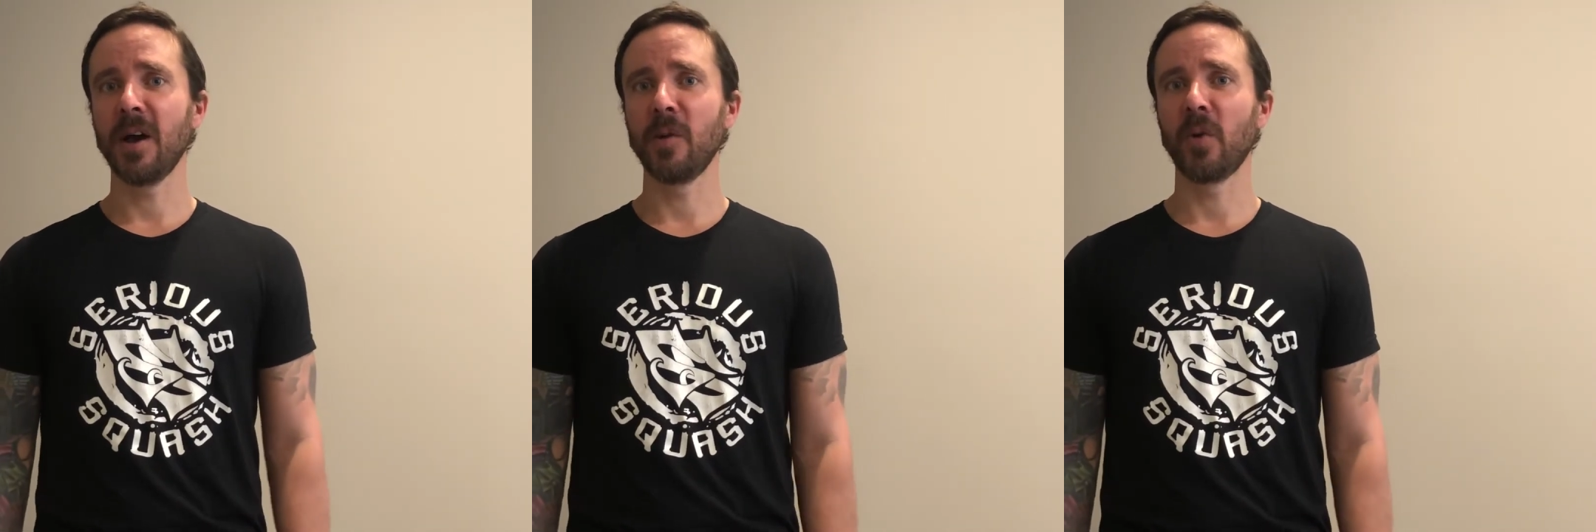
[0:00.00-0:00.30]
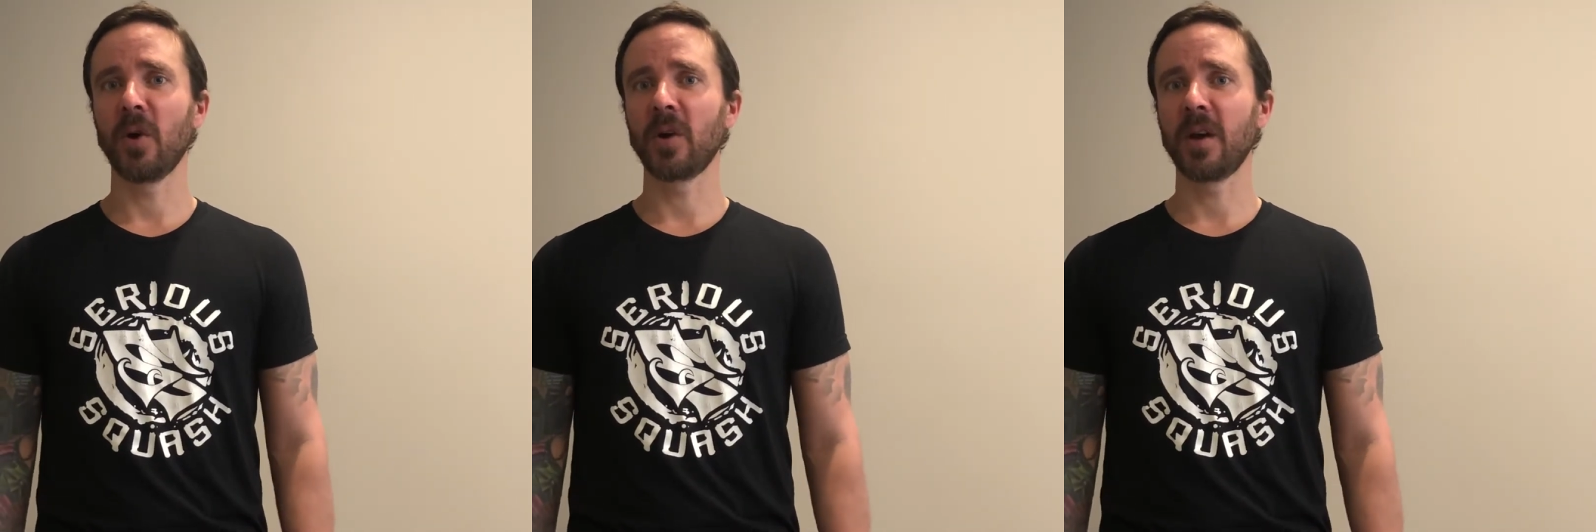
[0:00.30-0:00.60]
where
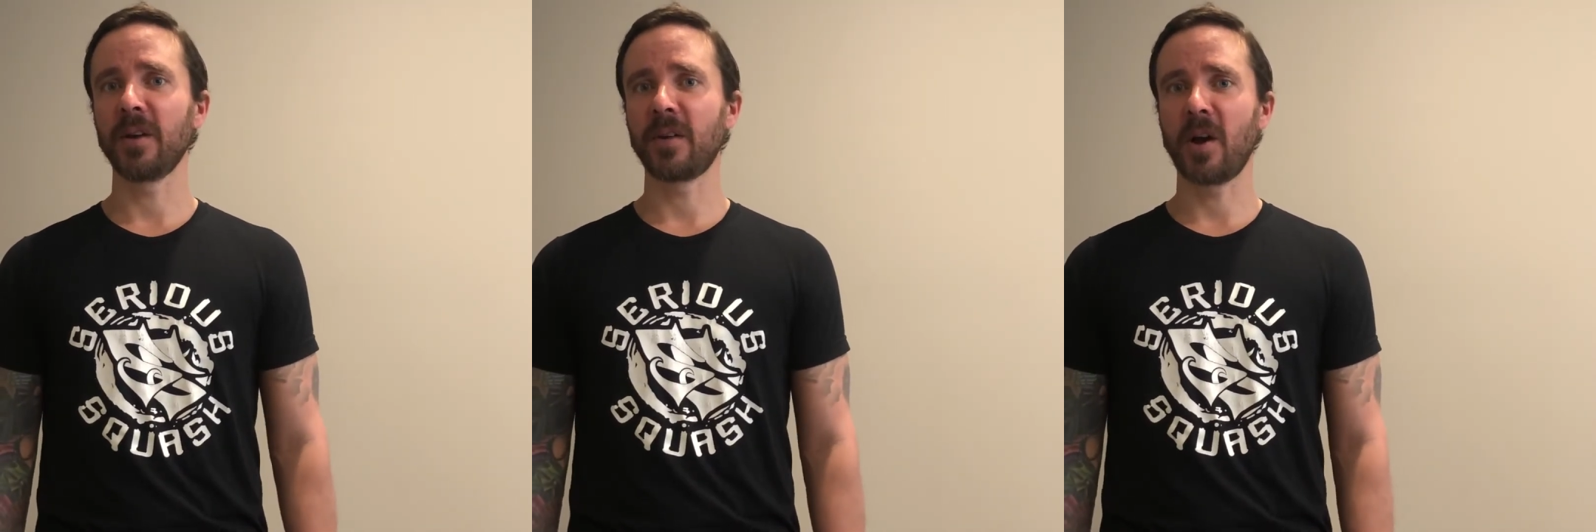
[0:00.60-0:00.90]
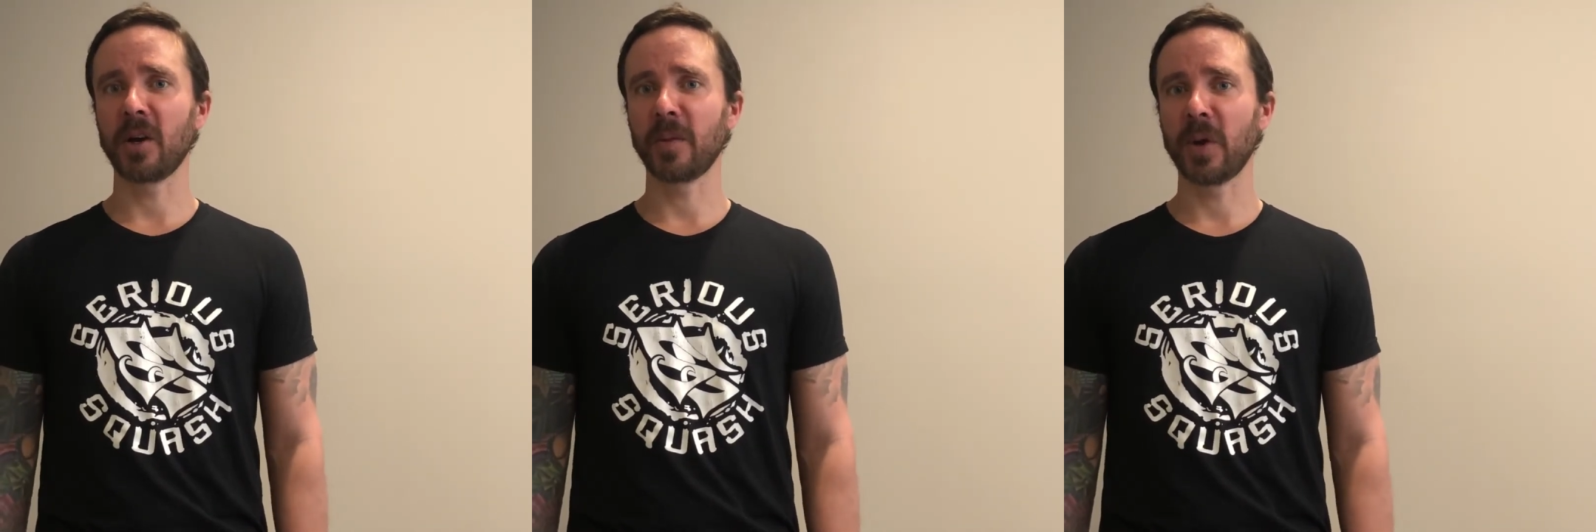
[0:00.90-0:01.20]
I'll kind of
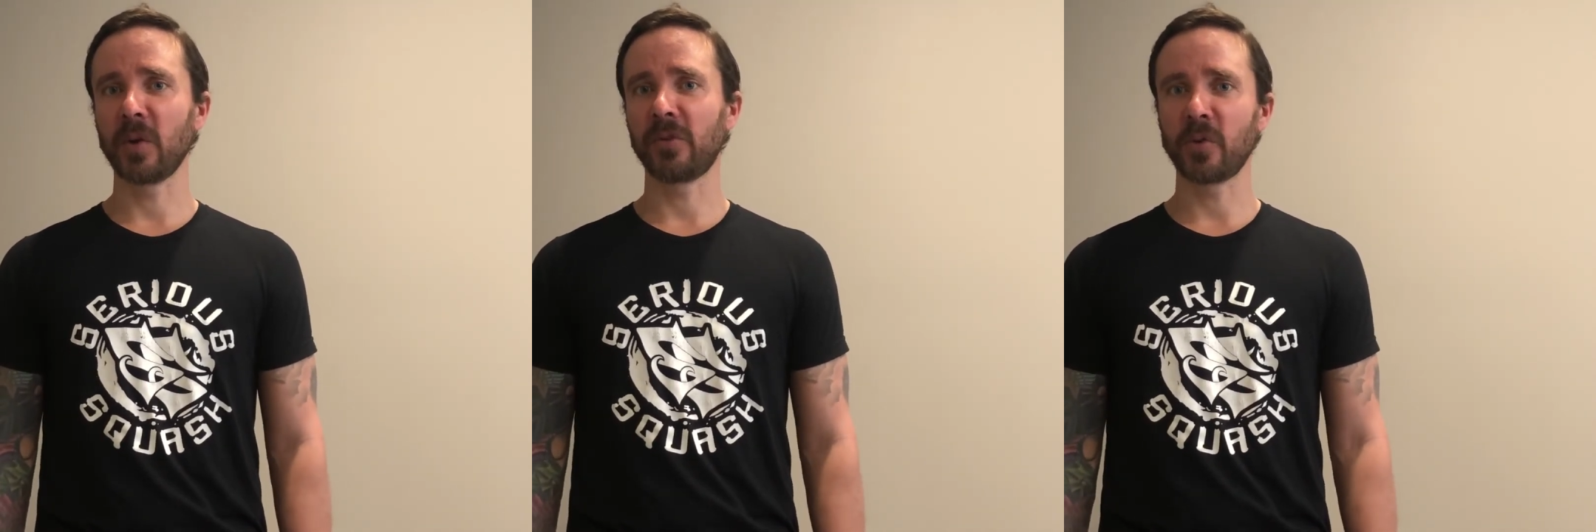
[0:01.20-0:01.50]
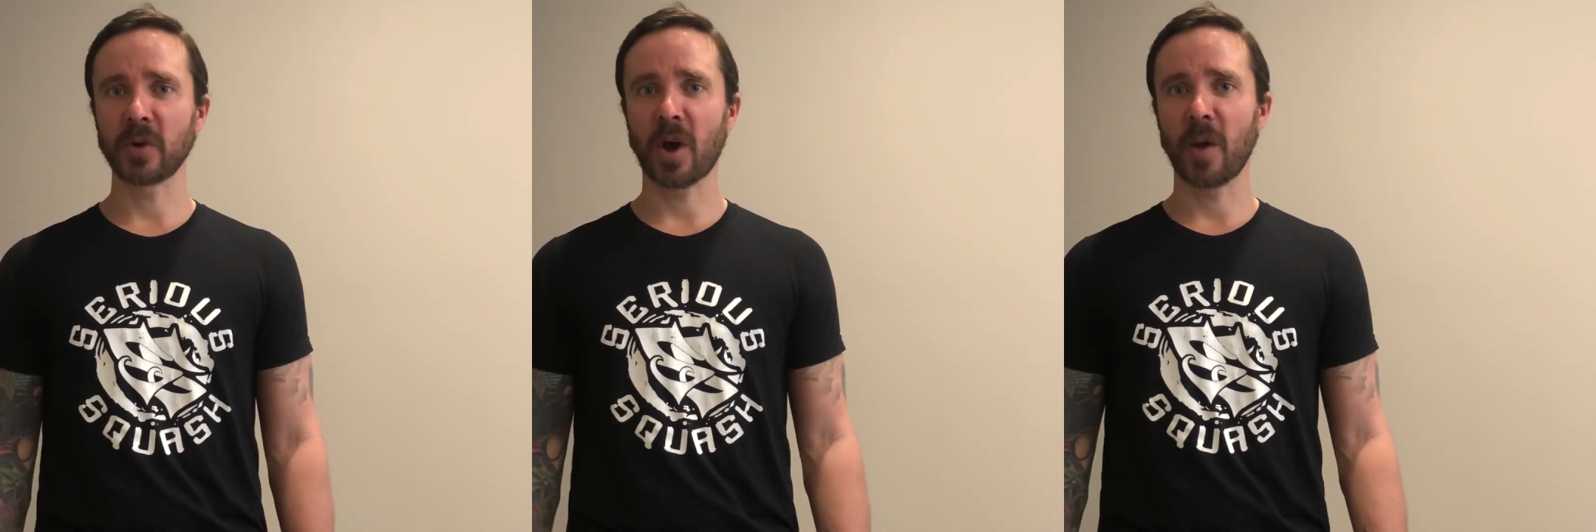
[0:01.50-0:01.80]
talk about a certain
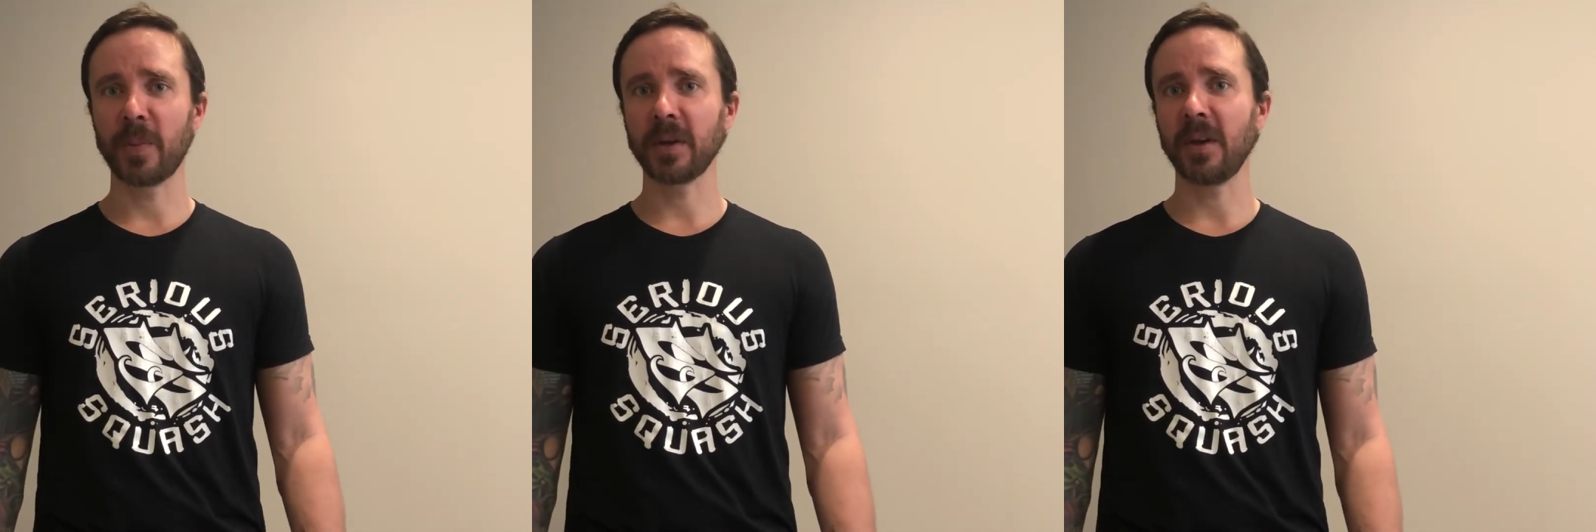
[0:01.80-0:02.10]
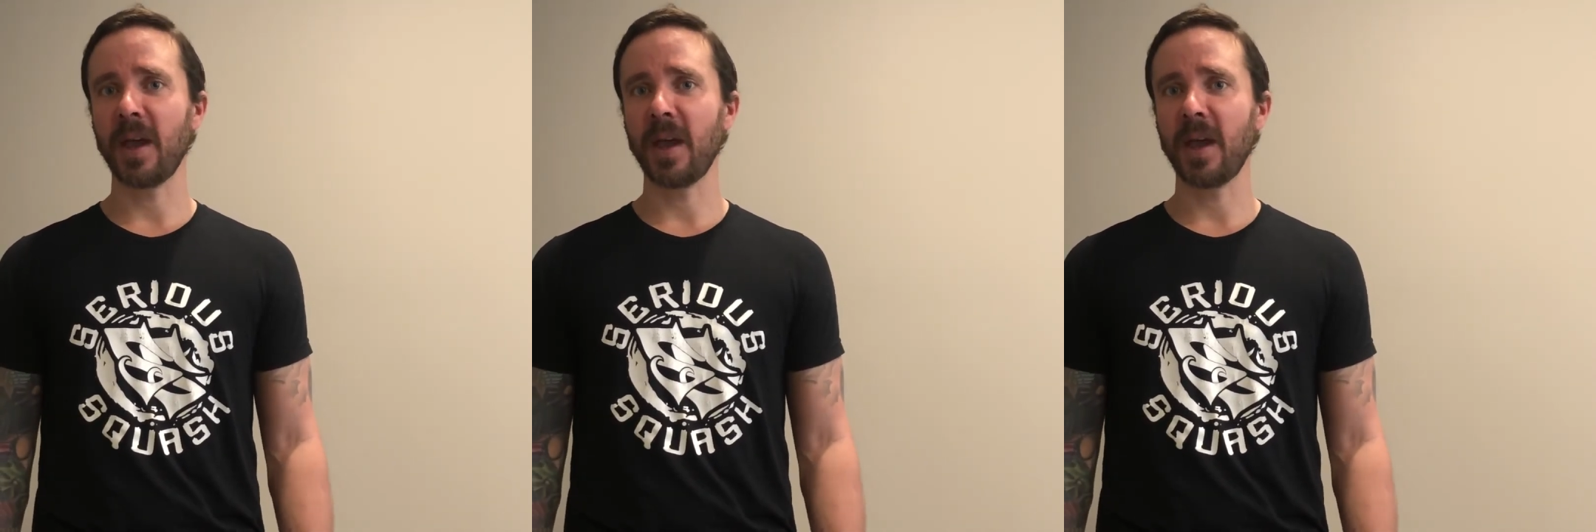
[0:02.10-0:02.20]
topic